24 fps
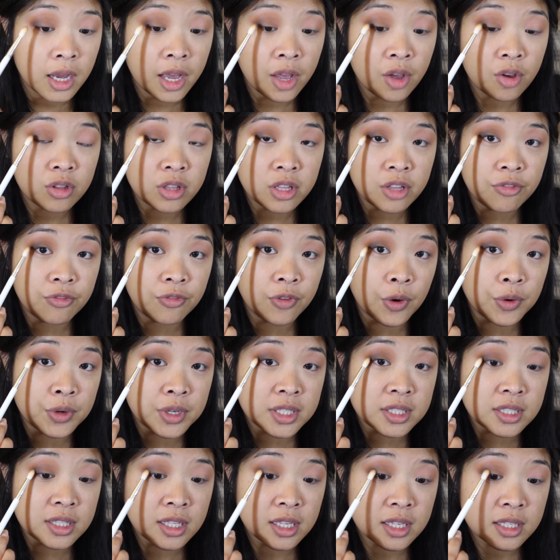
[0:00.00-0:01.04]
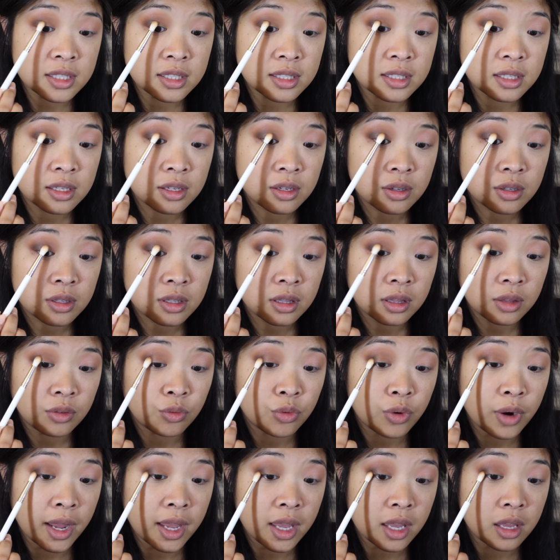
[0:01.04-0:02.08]
I only focus this
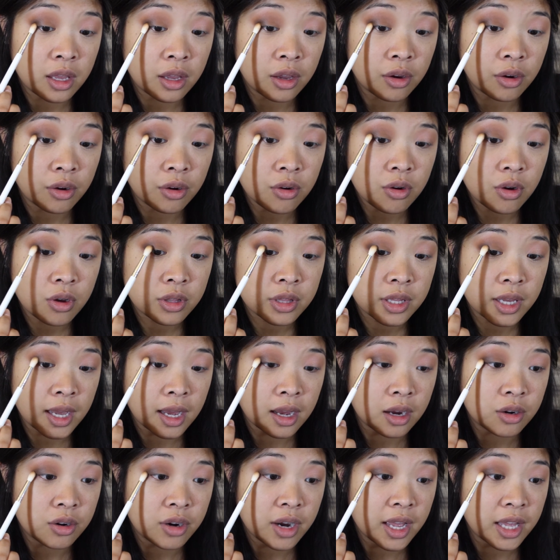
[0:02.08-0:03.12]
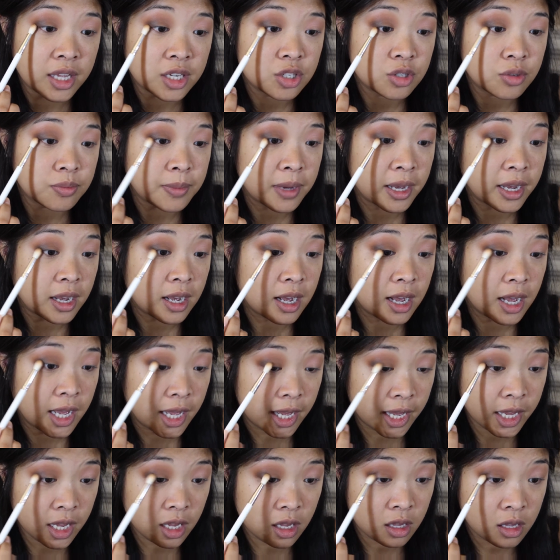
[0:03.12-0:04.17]
right here on the outer edge of my
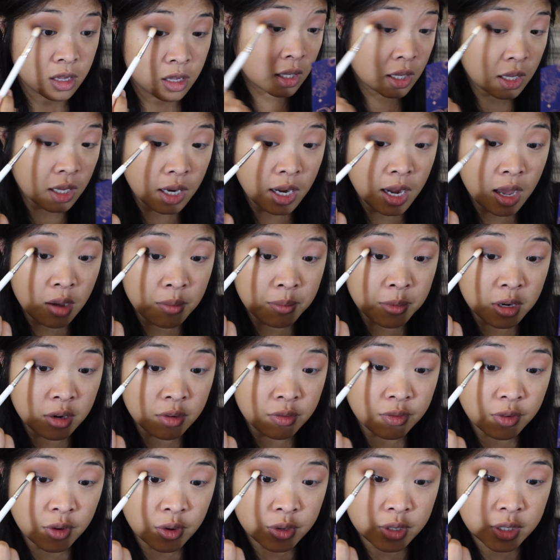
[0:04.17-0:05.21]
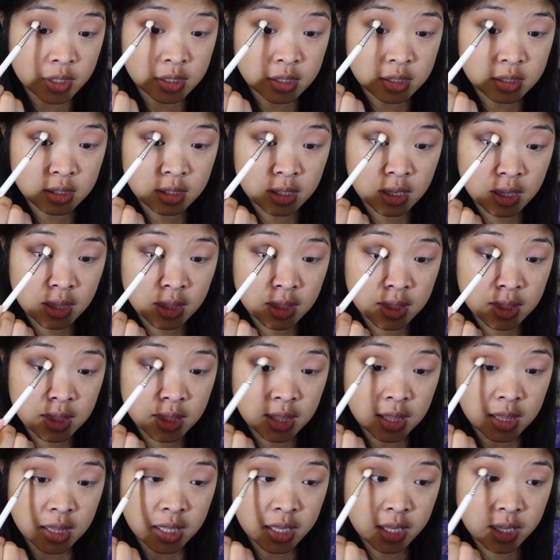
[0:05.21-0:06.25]
eye. Now I'm going to focus a
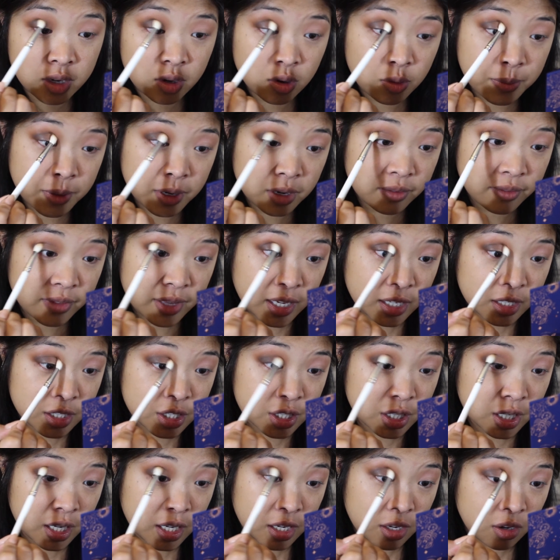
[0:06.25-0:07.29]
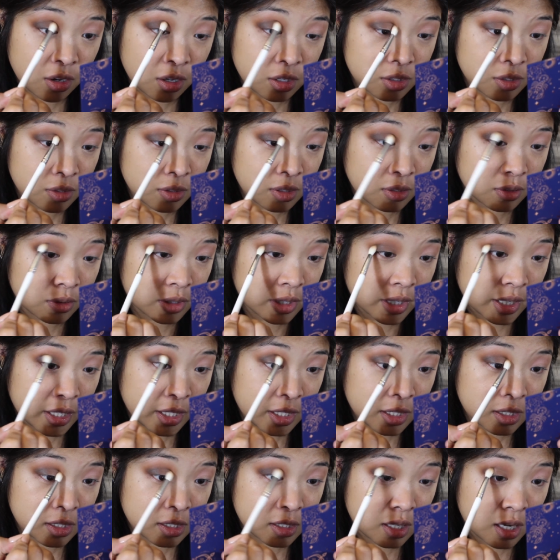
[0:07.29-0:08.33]
little bit of that shade onto the
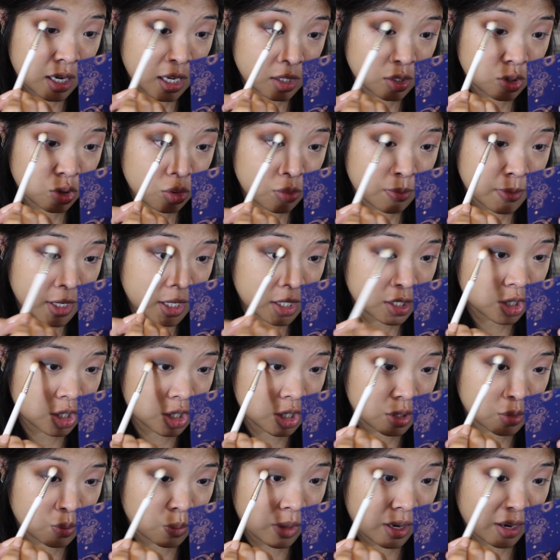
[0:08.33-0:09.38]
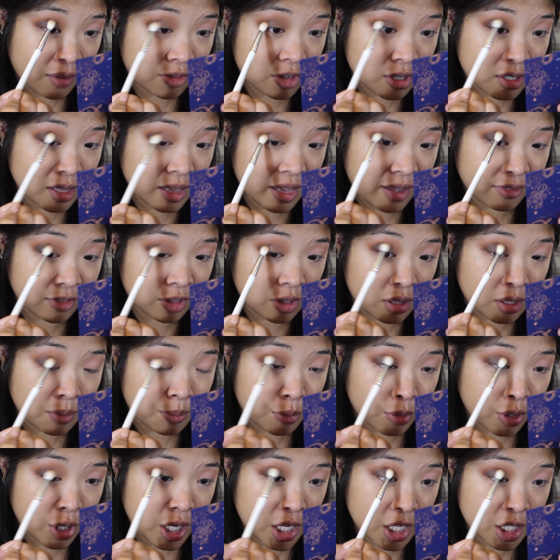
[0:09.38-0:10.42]
crease, not too much, just whatever's left on the
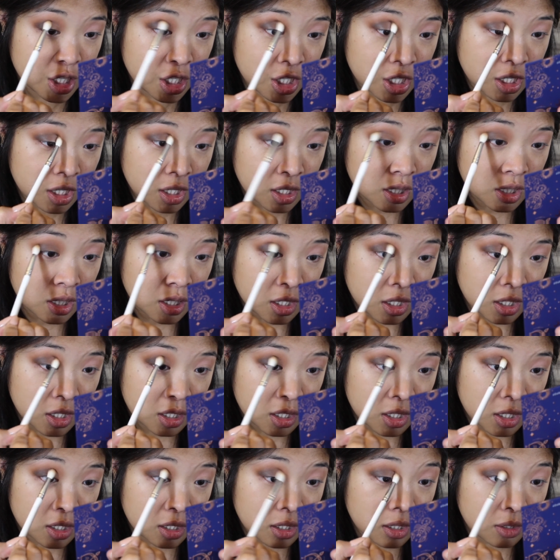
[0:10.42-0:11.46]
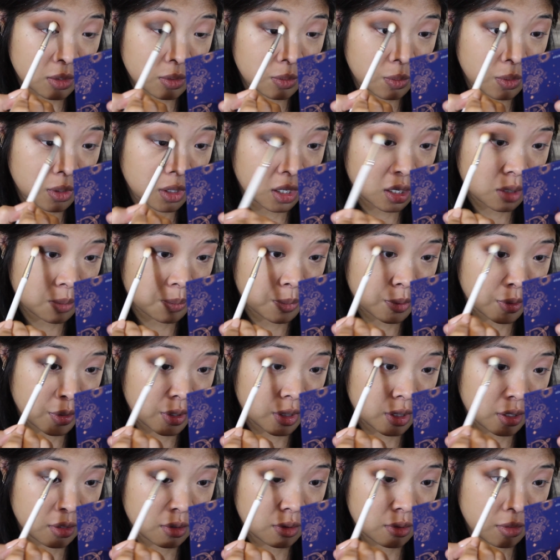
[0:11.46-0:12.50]
brush. We're going to
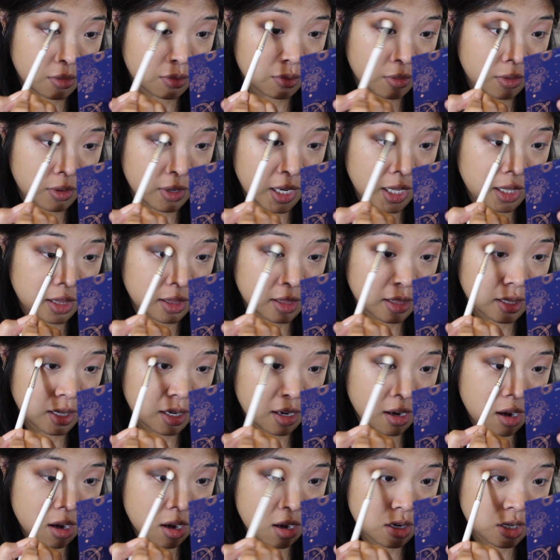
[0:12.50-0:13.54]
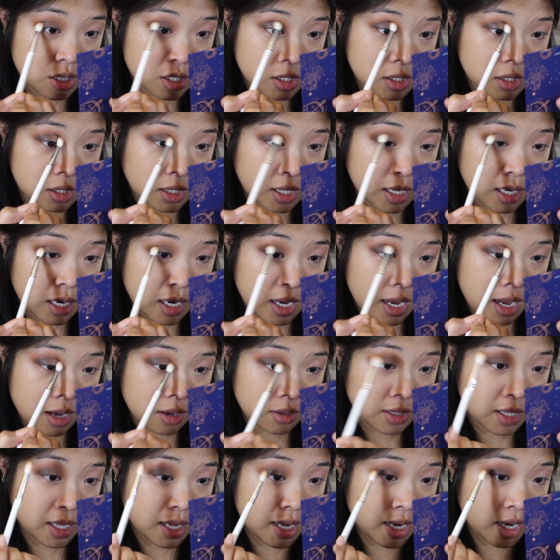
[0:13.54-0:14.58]
put right there just to kind of
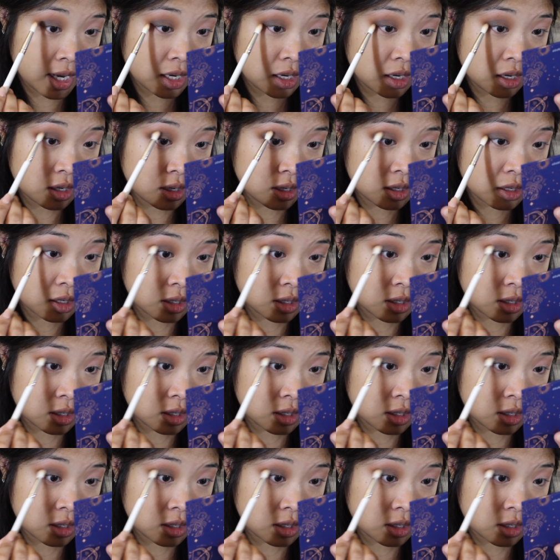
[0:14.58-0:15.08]
outline